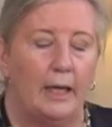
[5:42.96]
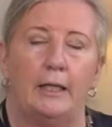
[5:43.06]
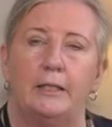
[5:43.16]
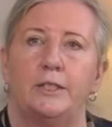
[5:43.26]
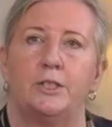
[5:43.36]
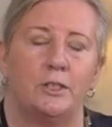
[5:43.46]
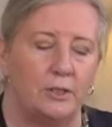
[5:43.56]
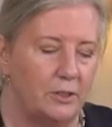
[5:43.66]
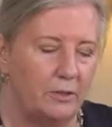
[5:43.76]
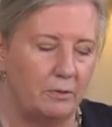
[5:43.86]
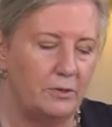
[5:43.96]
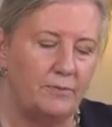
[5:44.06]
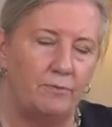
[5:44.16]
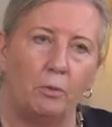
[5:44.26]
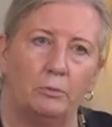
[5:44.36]
In addition to those
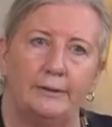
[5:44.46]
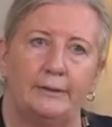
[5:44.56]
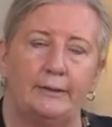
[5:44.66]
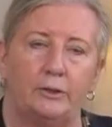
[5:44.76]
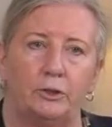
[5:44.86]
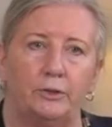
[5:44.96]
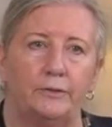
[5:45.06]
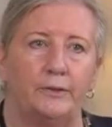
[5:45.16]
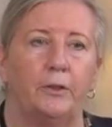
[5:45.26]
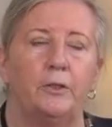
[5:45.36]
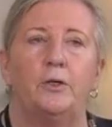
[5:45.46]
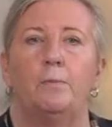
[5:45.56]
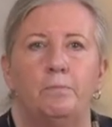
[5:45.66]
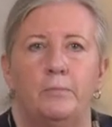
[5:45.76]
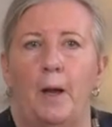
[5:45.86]
formals and socials, there are
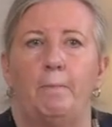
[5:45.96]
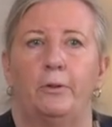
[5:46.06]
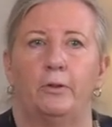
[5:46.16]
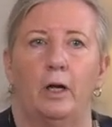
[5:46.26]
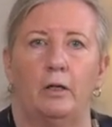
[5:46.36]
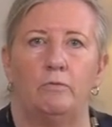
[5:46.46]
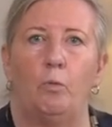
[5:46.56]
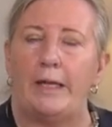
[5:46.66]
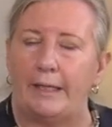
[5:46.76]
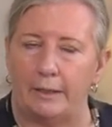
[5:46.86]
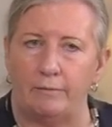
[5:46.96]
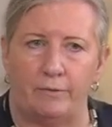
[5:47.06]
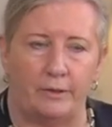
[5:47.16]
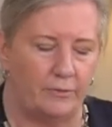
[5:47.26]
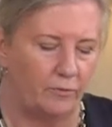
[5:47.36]
a number of weekend
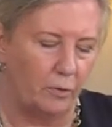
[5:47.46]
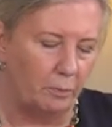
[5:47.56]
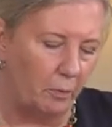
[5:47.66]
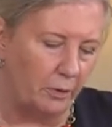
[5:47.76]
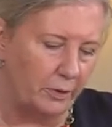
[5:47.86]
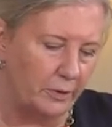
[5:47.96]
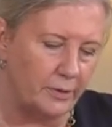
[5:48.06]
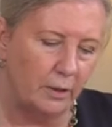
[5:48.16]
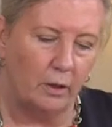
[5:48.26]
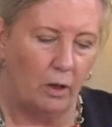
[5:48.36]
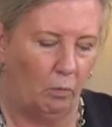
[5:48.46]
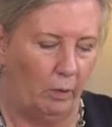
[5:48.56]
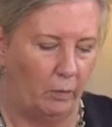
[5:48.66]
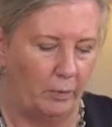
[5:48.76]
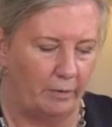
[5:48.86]
events for the boarders
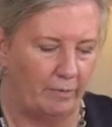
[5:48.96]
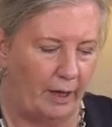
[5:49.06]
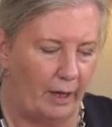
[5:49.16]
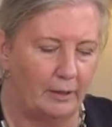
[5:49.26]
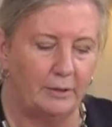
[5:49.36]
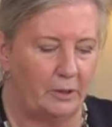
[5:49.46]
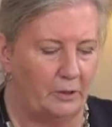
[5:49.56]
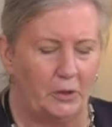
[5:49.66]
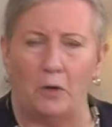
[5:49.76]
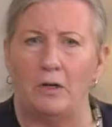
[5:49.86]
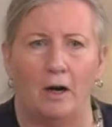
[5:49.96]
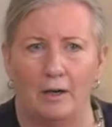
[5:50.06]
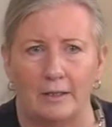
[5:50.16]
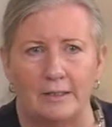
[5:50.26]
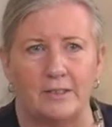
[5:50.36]
where we've had
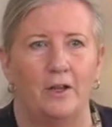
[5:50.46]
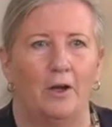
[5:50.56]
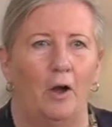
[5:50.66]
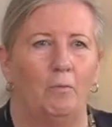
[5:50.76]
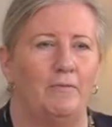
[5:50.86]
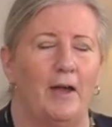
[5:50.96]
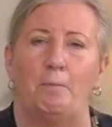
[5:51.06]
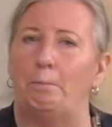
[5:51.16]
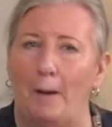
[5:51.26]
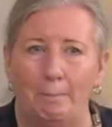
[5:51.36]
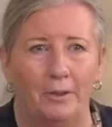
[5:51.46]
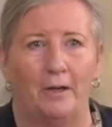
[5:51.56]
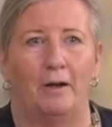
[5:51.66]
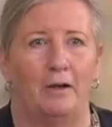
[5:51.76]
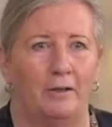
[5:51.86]
go-karts, we've had bumper
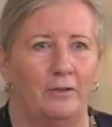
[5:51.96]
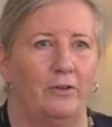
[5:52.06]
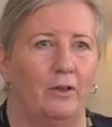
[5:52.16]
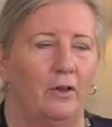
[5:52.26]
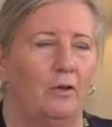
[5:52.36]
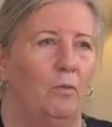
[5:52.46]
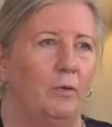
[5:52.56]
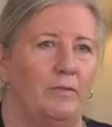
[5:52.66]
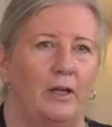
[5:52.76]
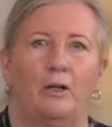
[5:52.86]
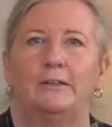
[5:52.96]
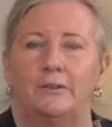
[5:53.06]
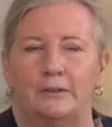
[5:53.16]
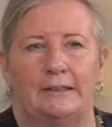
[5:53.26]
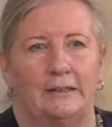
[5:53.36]
cars, we've had all
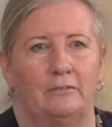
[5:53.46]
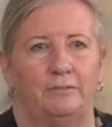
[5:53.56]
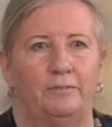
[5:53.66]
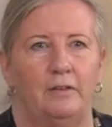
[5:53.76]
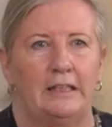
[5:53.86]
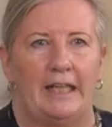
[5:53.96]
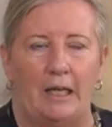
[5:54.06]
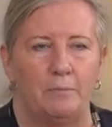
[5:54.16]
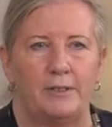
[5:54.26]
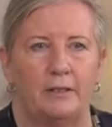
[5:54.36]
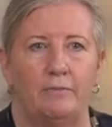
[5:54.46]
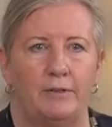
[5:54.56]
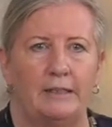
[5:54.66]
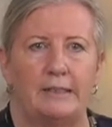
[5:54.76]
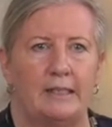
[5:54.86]
sorts of games and
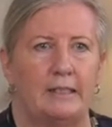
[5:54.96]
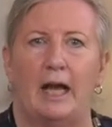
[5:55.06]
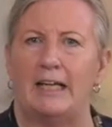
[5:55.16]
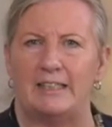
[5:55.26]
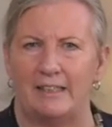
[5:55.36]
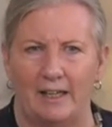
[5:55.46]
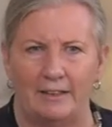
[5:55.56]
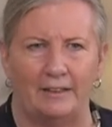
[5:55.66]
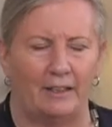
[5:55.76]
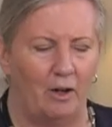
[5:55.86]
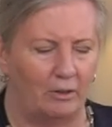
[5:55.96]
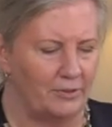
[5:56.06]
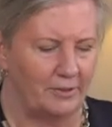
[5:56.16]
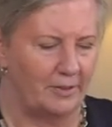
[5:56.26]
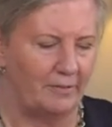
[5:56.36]
events and ice skating and all
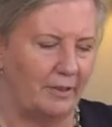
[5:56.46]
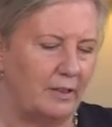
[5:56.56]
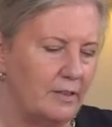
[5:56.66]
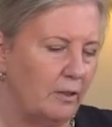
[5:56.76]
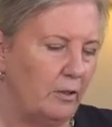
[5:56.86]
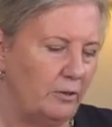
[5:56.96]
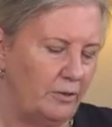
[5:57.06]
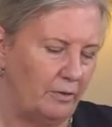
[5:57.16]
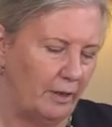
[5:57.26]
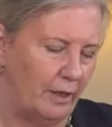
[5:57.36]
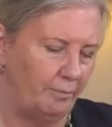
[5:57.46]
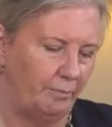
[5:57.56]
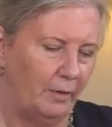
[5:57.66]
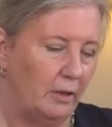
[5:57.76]
sorts of things to do that.